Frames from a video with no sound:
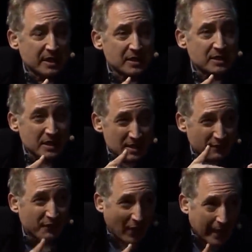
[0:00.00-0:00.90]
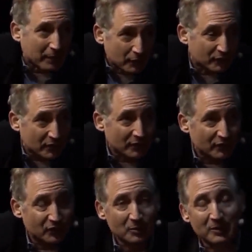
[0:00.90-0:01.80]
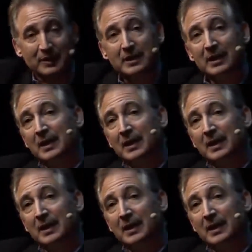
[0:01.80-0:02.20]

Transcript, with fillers: is, is vital to the story.